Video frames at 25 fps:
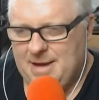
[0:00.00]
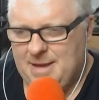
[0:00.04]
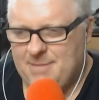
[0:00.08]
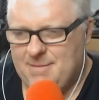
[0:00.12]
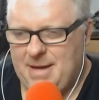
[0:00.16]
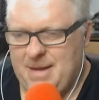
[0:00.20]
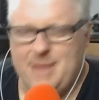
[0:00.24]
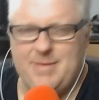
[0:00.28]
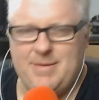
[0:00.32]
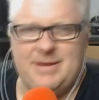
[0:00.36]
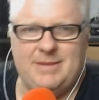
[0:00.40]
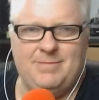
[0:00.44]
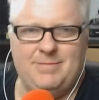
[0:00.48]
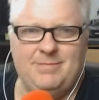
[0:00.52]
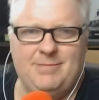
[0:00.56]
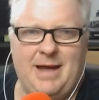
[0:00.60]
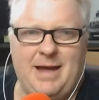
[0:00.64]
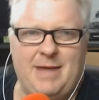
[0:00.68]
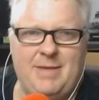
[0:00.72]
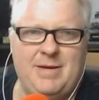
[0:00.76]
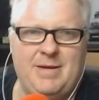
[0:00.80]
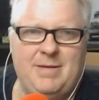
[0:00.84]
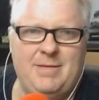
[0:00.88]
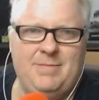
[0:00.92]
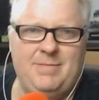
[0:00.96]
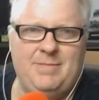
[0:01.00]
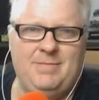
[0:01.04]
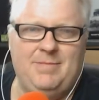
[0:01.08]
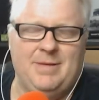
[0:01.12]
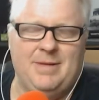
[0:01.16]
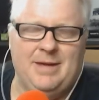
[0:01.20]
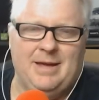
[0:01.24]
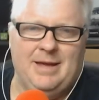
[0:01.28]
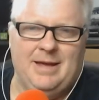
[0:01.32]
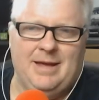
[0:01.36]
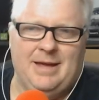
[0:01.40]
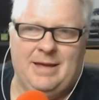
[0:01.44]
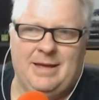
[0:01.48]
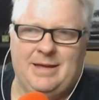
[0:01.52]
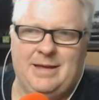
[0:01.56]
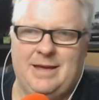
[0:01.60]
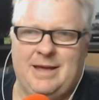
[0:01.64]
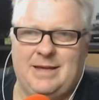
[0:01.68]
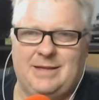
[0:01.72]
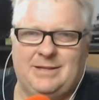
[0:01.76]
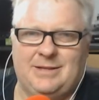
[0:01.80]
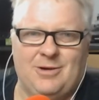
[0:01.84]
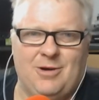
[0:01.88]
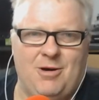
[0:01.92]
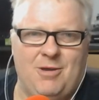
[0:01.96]
Maybe
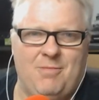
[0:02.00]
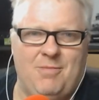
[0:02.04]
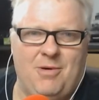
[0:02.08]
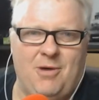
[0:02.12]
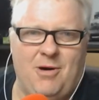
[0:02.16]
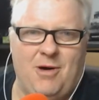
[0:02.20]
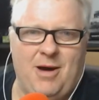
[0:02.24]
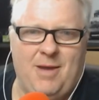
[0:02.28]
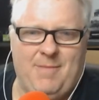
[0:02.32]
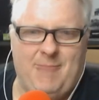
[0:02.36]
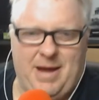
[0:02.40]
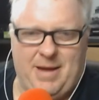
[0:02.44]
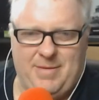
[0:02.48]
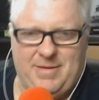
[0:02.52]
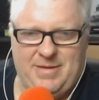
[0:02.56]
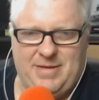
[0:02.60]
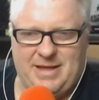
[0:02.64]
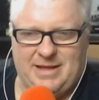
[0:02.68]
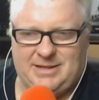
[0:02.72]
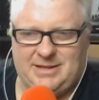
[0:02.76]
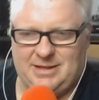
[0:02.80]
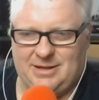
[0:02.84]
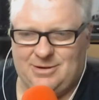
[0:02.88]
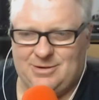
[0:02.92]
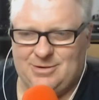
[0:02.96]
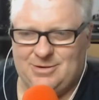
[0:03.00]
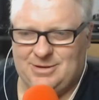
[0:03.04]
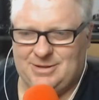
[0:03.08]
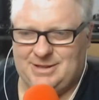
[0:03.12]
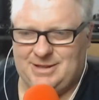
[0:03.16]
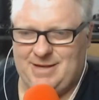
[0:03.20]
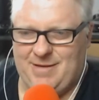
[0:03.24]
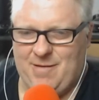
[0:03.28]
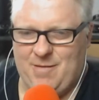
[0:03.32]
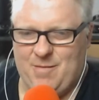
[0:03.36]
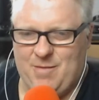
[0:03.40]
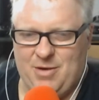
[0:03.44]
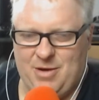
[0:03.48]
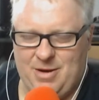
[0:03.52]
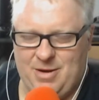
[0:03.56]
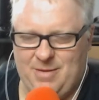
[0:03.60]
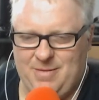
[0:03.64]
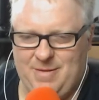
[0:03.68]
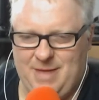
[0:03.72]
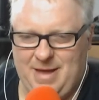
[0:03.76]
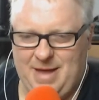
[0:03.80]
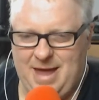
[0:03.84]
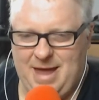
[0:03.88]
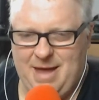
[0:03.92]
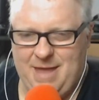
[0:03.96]
years gone by, maybe that's the cause of some of my
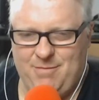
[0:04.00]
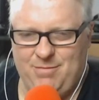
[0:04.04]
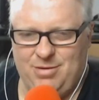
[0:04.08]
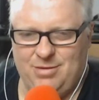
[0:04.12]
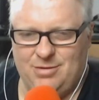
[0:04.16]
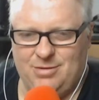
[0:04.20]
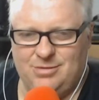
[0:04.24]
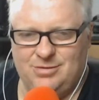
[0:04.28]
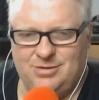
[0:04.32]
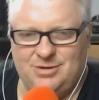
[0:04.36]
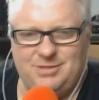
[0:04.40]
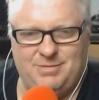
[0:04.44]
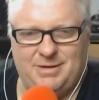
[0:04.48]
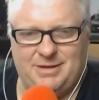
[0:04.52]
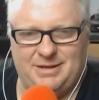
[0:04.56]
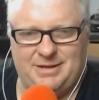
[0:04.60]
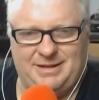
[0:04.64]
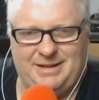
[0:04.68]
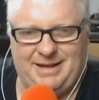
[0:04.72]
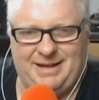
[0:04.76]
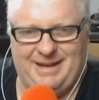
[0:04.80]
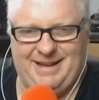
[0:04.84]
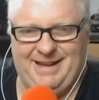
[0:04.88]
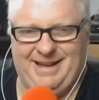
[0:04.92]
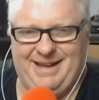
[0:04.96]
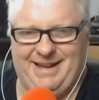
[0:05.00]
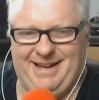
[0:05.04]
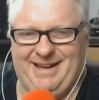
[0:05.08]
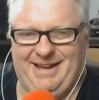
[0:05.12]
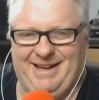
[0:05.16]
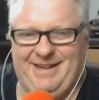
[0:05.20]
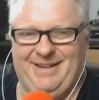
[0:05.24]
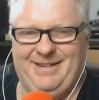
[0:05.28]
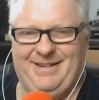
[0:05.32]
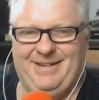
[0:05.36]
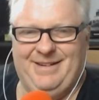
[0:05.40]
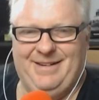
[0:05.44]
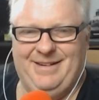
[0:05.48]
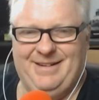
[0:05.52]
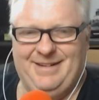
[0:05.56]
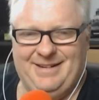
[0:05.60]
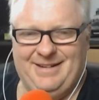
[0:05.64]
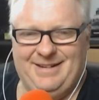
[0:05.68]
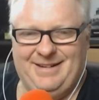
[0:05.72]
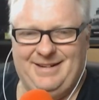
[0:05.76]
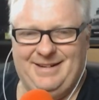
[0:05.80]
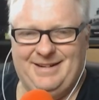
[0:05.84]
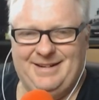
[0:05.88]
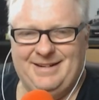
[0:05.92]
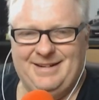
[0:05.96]
hair pulls. But
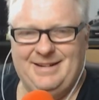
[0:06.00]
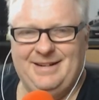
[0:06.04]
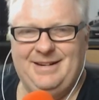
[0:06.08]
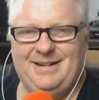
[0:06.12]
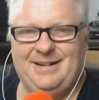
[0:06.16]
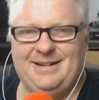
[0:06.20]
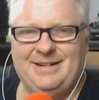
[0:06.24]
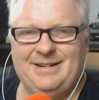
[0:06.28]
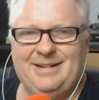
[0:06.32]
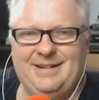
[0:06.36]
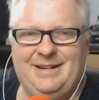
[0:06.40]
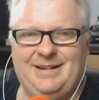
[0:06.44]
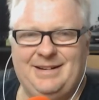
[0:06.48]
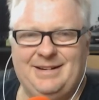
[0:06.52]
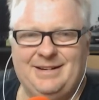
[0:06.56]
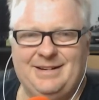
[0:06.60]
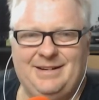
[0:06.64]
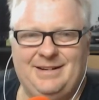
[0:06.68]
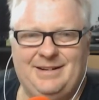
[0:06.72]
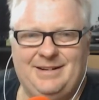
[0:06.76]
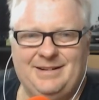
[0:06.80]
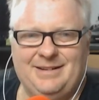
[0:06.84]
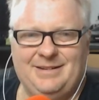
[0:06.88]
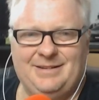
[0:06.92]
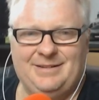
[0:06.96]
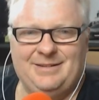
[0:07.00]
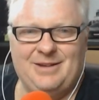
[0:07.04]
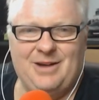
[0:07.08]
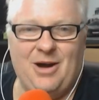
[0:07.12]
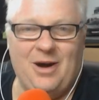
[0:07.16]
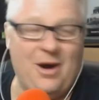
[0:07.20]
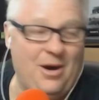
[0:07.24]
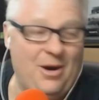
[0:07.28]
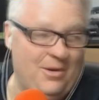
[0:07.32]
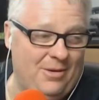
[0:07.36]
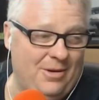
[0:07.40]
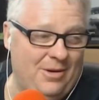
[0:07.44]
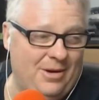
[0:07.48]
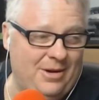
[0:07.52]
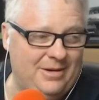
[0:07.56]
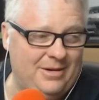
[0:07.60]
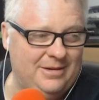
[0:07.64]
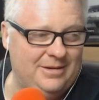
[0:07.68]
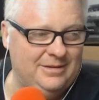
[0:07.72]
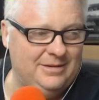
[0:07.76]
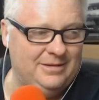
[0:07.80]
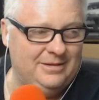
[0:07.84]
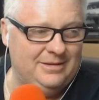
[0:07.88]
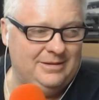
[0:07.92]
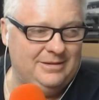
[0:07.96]
I actually did have a problem when
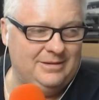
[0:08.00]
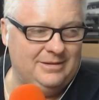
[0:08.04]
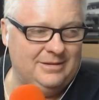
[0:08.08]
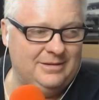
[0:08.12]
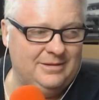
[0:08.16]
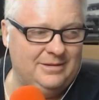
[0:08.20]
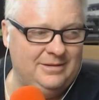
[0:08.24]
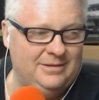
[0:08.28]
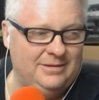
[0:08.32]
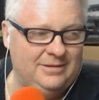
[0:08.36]
I had